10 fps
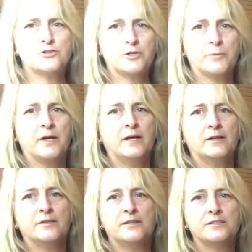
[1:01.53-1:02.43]
ship,
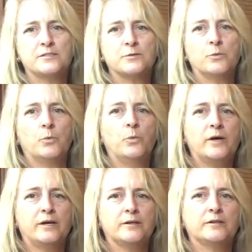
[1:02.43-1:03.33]
this
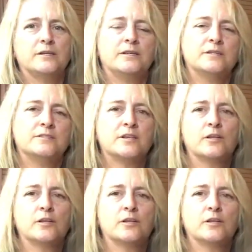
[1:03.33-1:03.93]
width is a